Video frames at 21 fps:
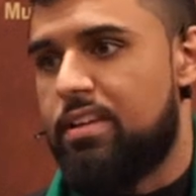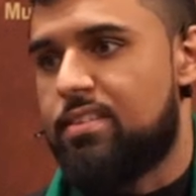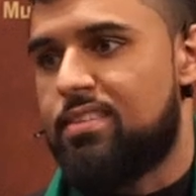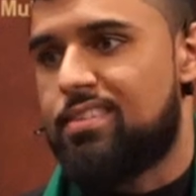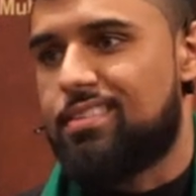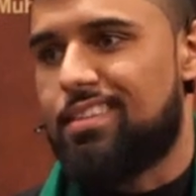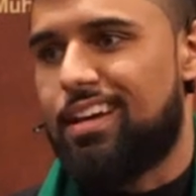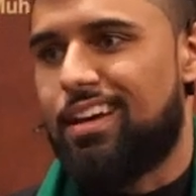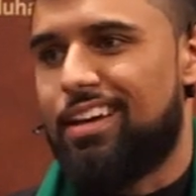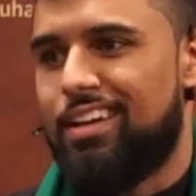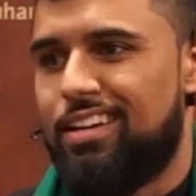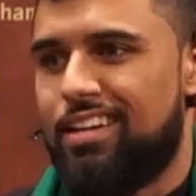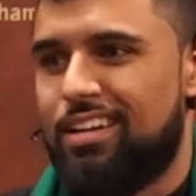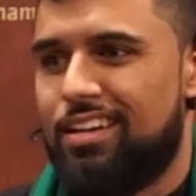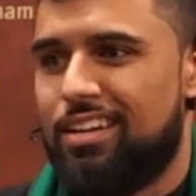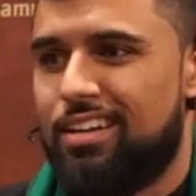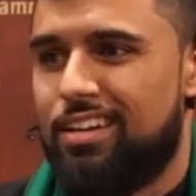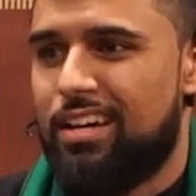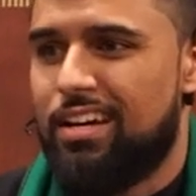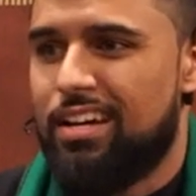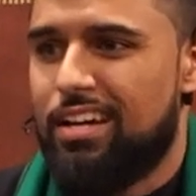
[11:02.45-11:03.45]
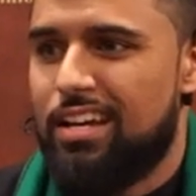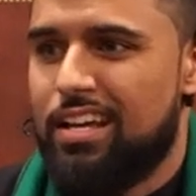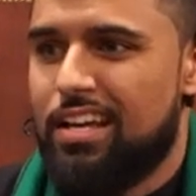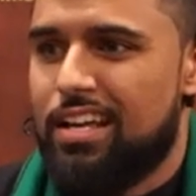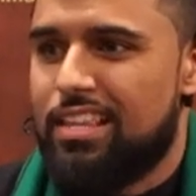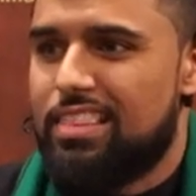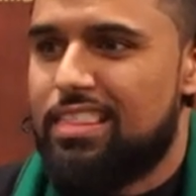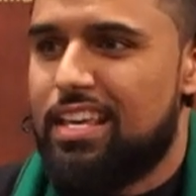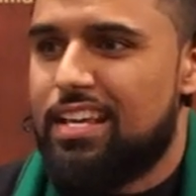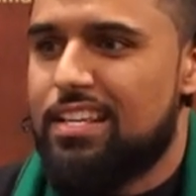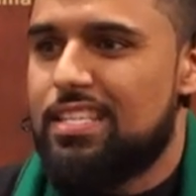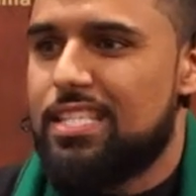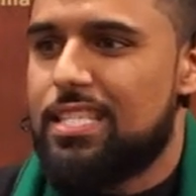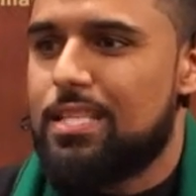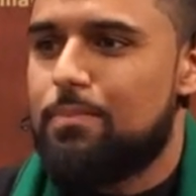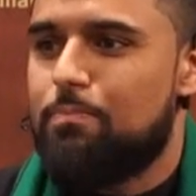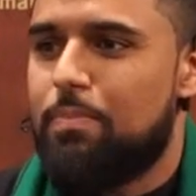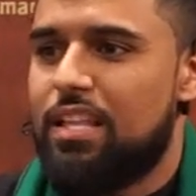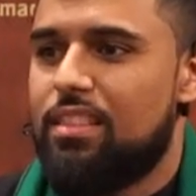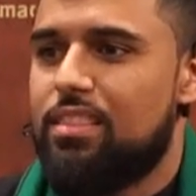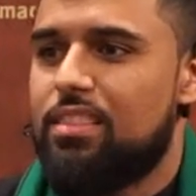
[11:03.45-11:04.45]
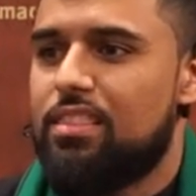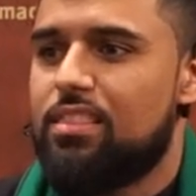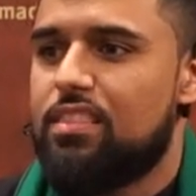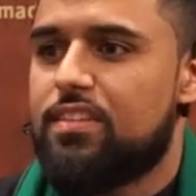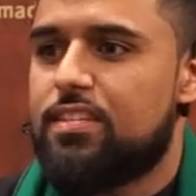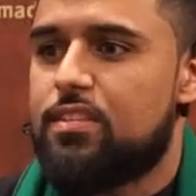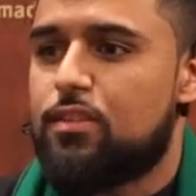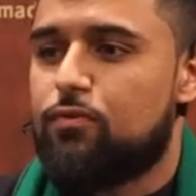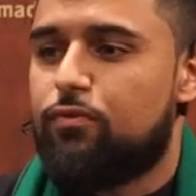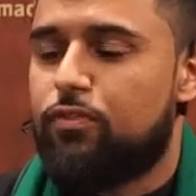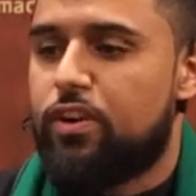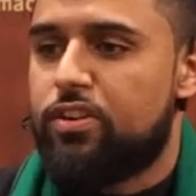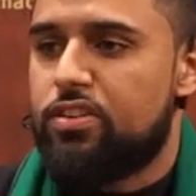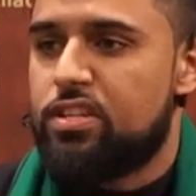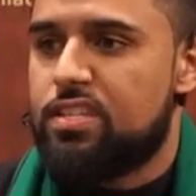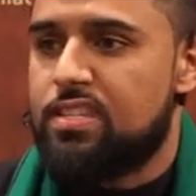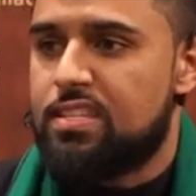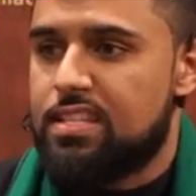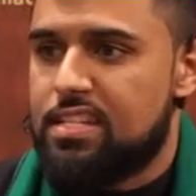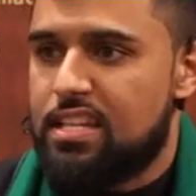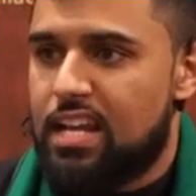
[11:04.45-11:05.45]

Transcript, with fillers: is sighted, they spend this first